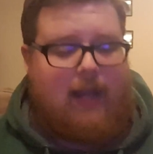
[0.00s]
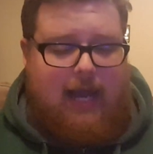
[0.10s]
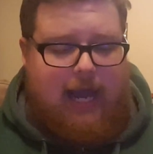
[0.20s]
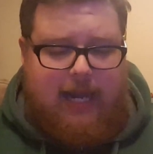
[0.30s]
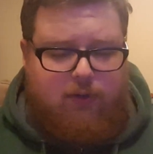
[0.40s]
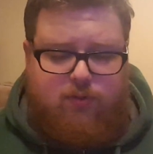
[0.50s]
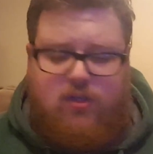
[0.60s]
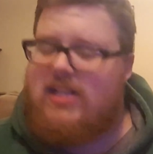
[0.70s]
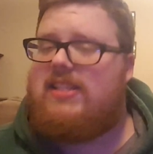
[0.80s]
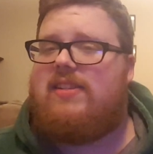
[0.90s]
I don't
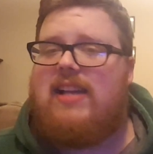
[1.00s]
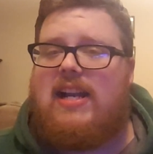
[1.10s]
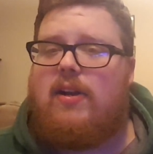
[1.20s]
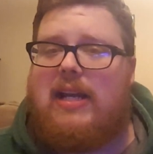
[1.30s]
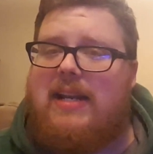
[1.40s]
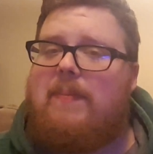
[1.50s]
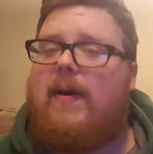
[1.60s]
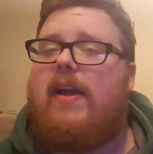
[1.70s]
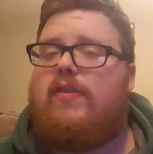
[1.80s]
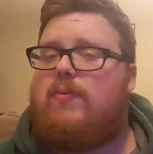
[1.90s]
trust Atlanta in the
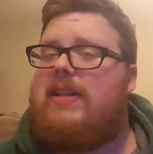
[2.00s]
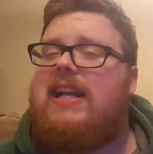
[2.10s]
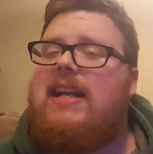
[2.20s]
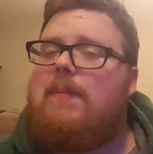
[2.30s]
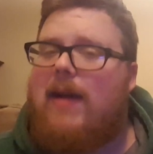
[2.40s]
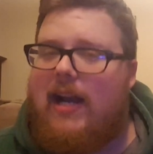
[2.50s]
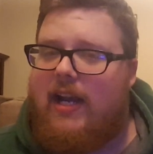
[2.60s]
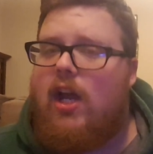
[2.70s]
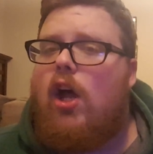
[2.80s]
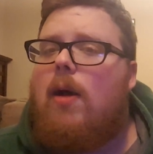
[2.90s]
playoffs with anybody.
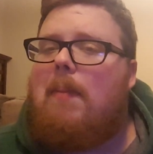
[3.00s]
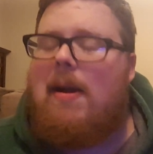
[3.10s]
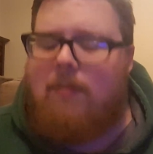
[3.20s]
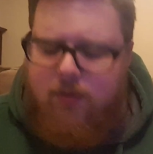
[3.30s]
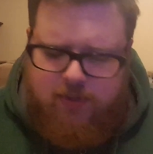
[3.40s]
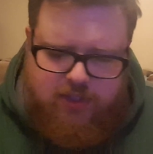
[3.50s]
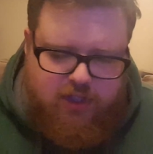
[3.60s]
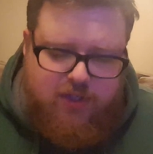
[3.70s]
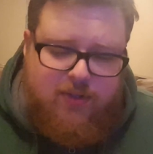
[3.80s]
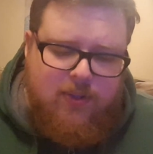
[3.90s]
But I'm going
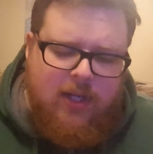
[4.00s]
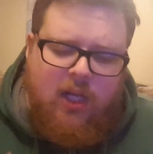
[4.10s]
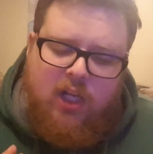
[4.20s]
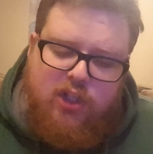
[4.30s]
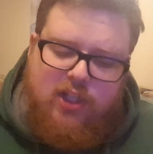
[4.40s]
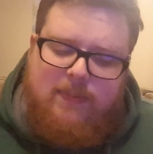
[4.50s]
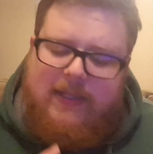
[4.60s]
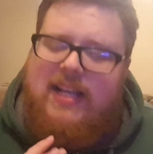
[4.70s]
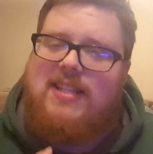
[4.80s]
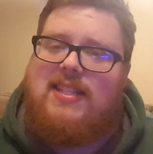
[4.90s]
to just
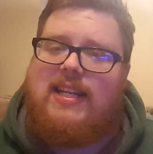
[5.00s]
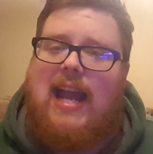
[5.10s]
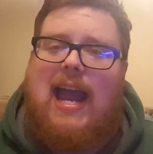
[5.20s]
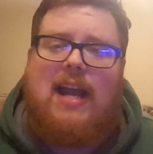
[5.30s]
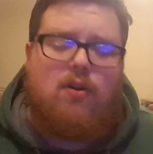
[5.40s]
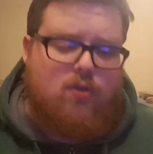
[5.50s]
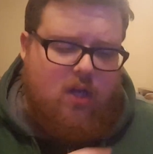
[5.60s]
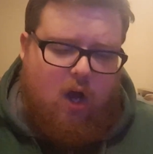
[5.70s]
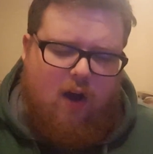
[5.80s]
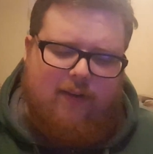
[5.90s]
because Seattle's
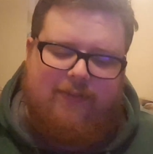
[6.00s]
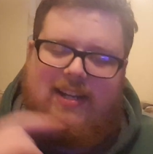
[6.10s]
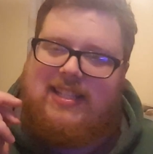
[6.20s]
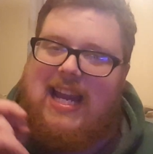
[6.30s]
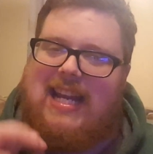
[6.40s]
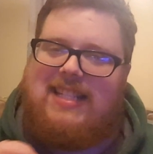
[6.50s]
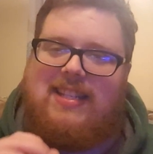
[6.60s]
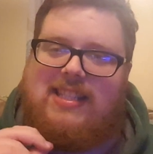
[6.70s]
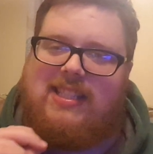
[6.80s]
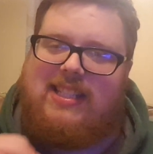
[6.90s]
offense is
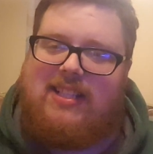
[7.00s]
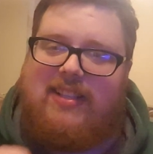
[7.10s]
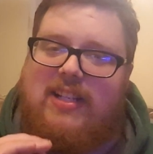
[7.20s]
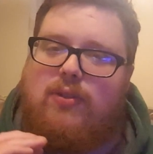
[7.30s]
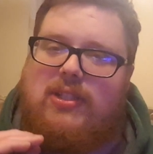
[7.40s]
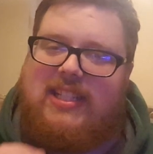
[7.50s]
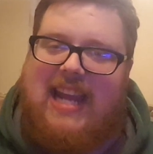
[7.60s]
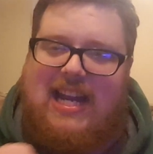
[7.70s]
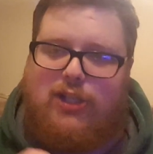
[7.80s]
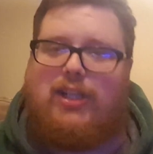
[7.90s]
a little
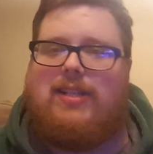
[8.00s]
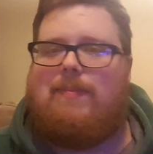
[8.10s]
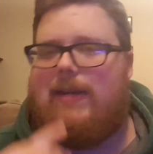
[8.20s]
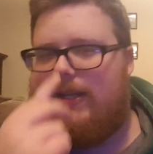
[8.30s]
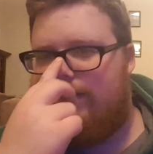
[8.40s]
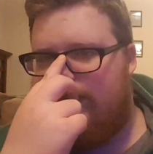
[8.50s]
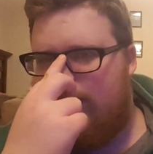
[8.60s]
sketchy to me